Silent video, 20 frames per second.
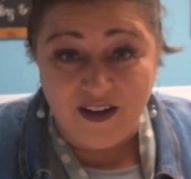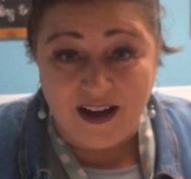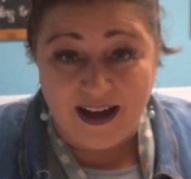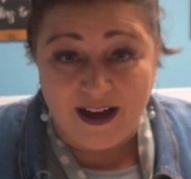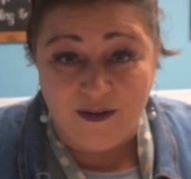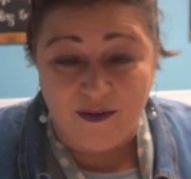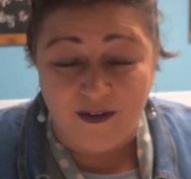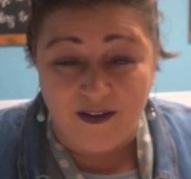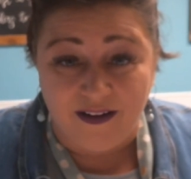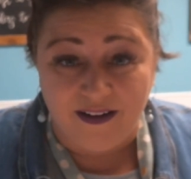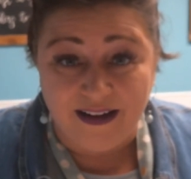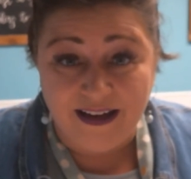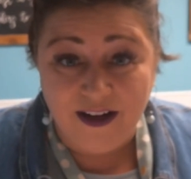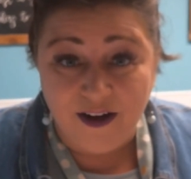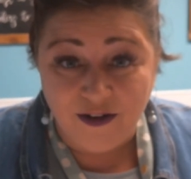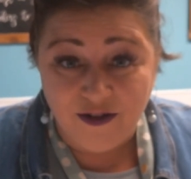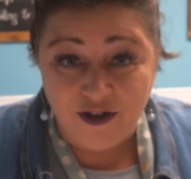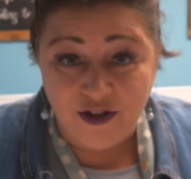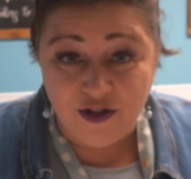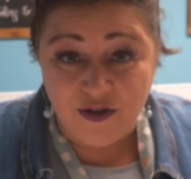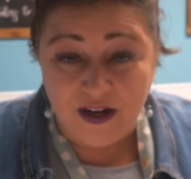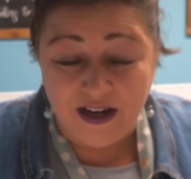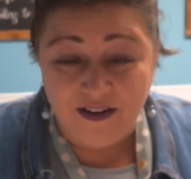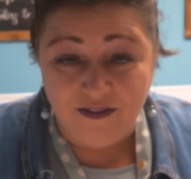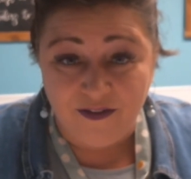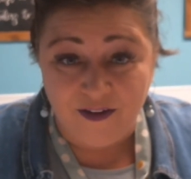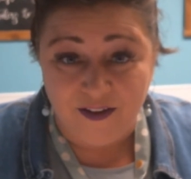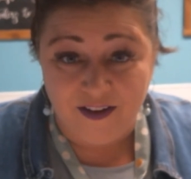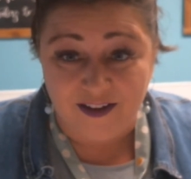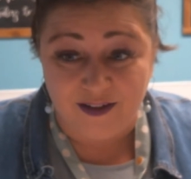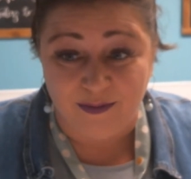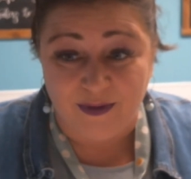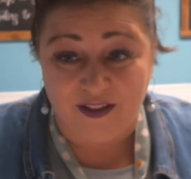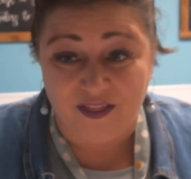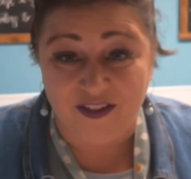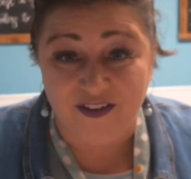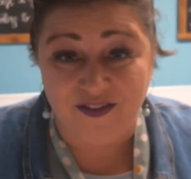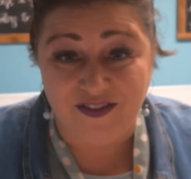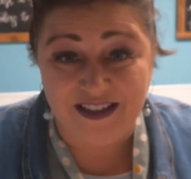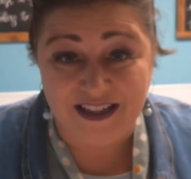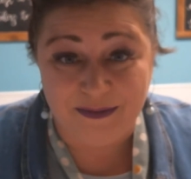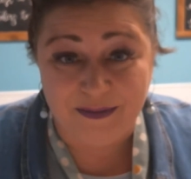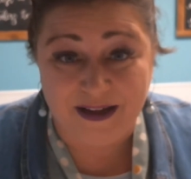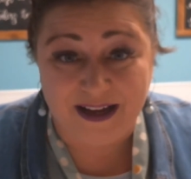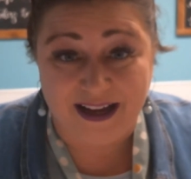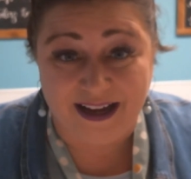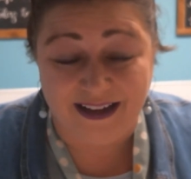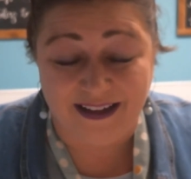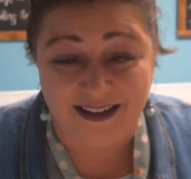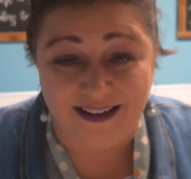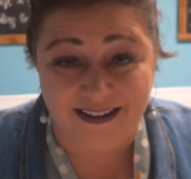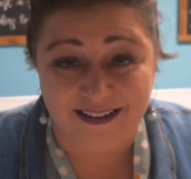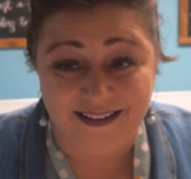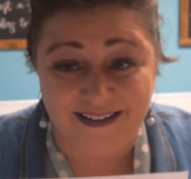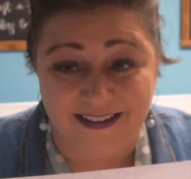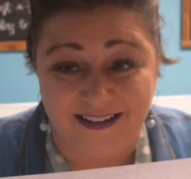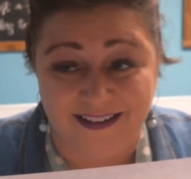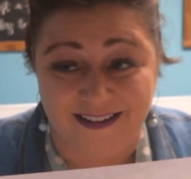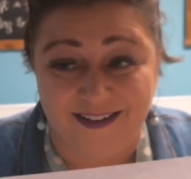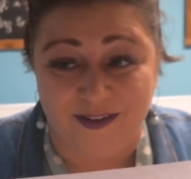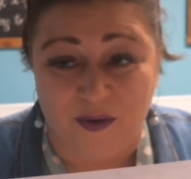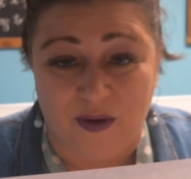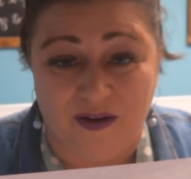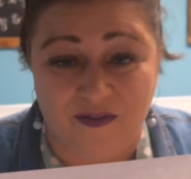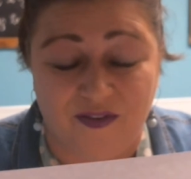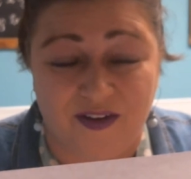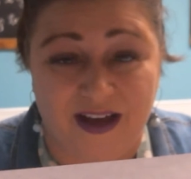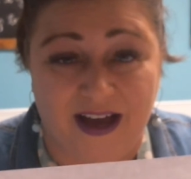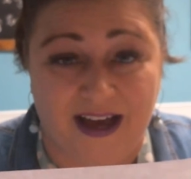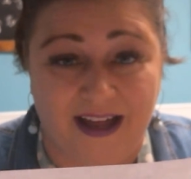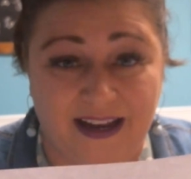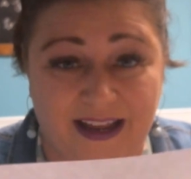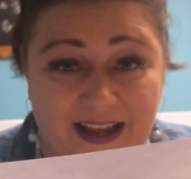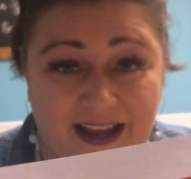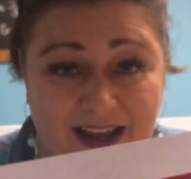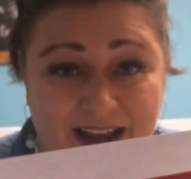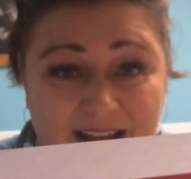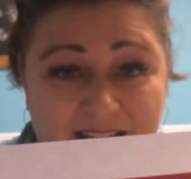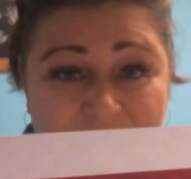our character trait for this month of deep kindness. And so I've got a,